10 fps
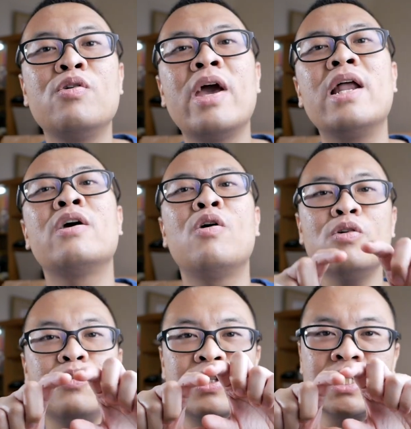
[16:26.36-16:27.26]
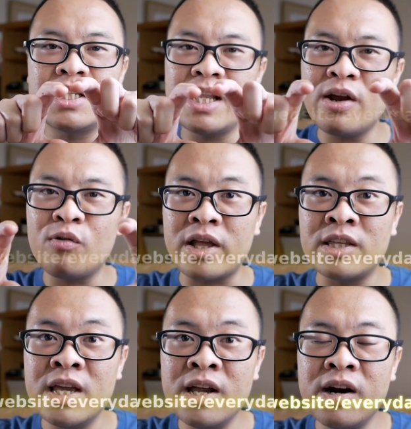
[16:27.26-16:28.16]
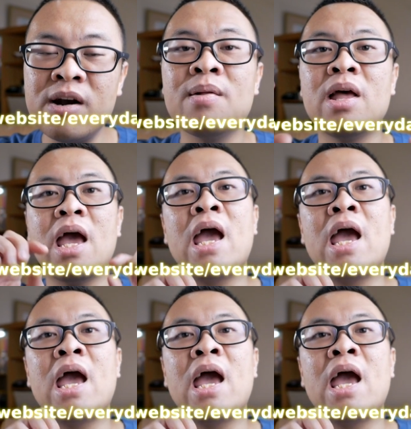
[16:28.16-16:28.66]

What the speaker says: you can go to this link right here